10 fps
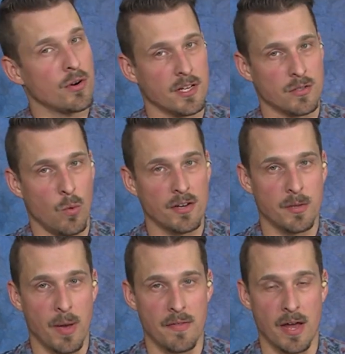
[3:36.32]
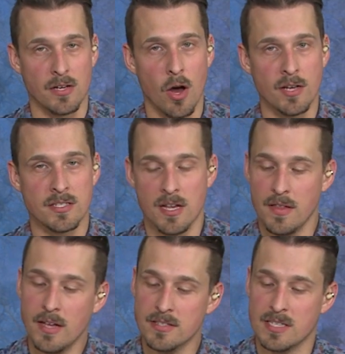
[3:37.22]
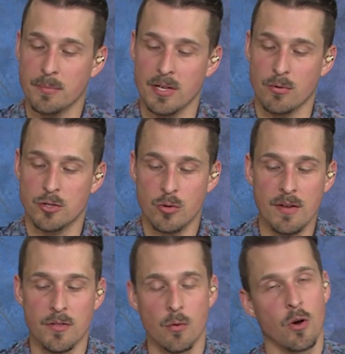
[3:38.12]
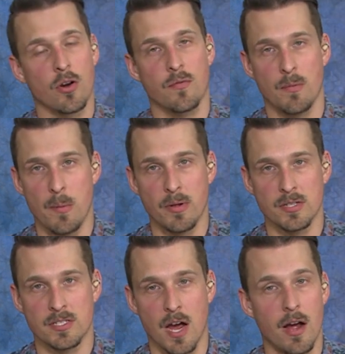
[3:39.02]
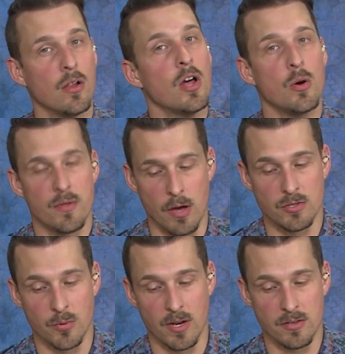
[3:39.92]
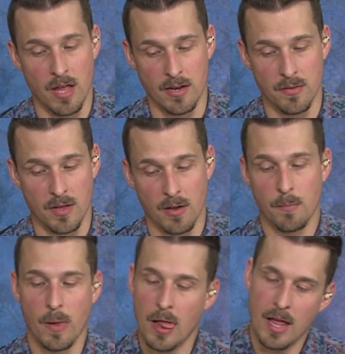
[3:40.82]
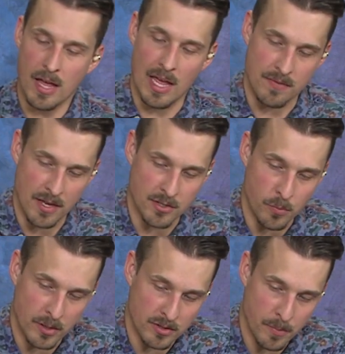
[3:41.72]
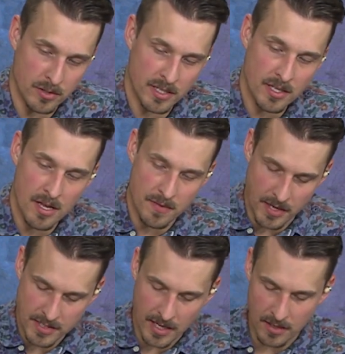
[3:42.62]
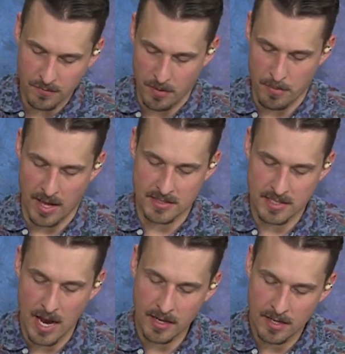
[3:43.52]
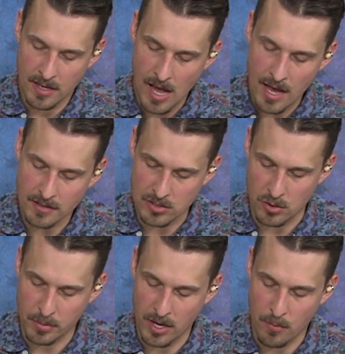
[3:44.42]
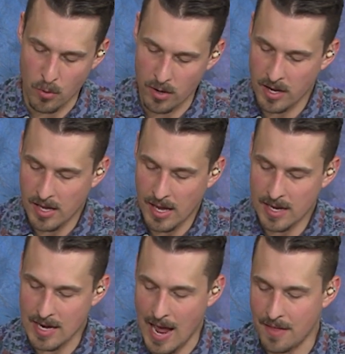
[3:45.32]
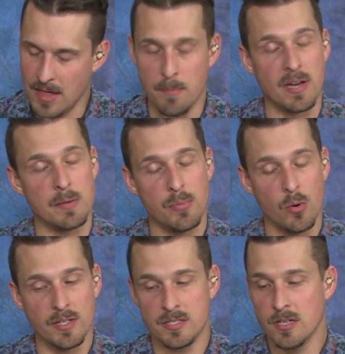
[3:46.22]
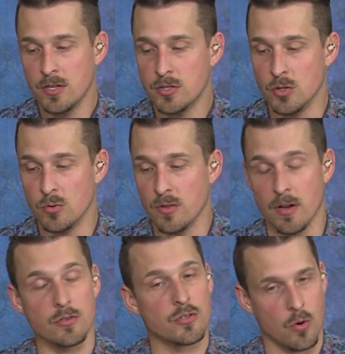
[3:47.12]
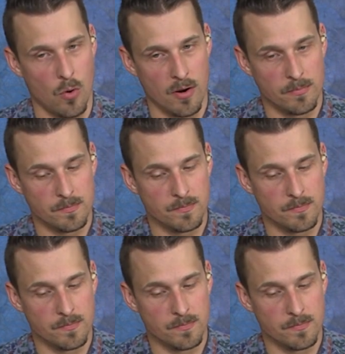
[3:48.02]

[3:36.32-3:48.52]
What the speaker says: or doesn't want to pay that cost, they can simply retrieve their worker from the building tile without doing anything. If they do build the building, they take it from that stack, add it to their player board, and add that many points to their score.